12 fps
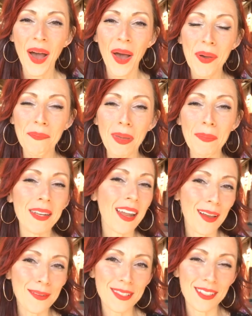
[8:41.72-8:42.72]
Maybe
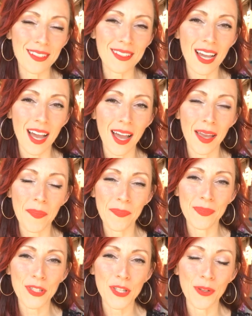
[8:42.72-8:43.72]
now's a good time
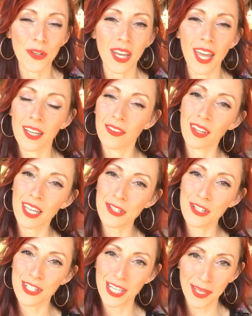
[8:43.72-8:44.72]
to look at your
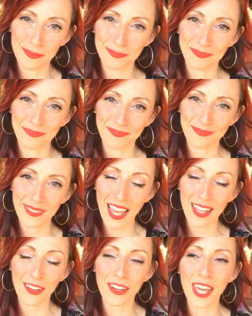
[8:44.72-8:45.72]
relationship
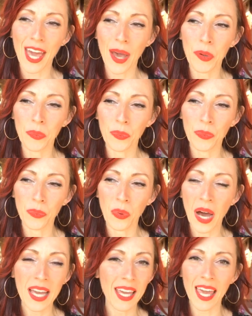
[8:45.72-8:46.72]
and look at,
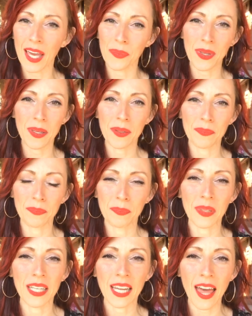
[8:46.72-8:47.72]
why can't we
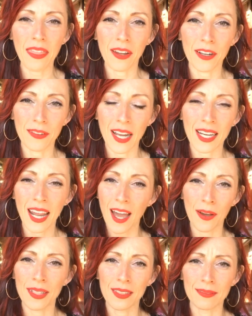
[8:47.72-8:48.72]
be together right
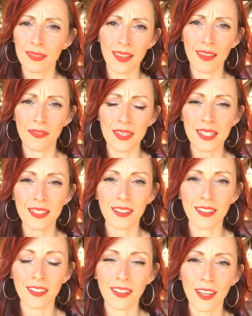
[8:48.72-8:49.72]
now in the
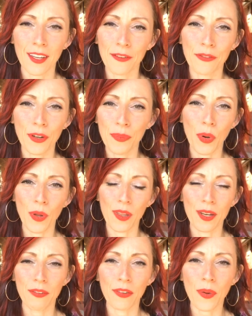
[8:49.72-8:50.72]
physical for more than
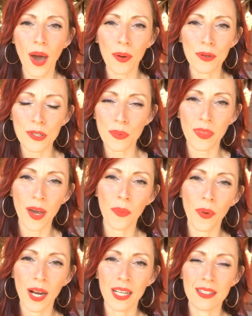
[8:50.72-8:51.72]
a few hours without
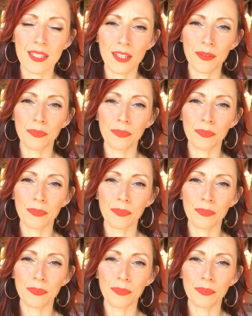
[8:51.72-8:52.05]
wanting to,